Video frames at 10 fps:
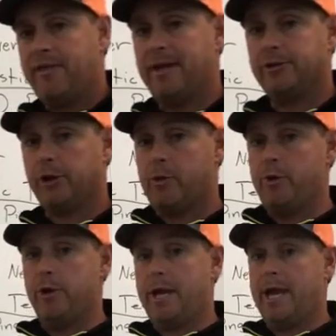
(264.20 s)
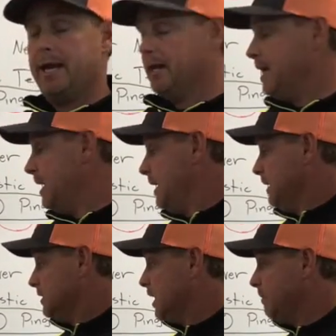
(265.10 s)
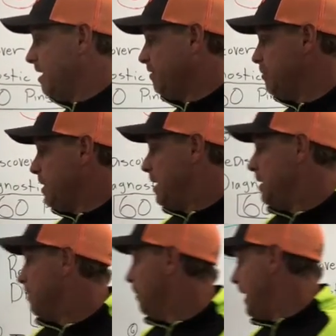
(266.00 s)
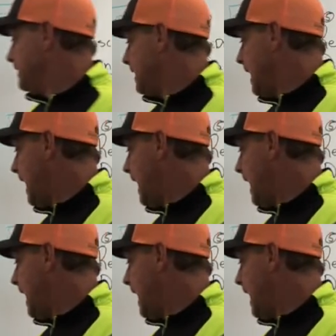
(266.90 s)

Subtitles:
things are communicating. Some of them might say,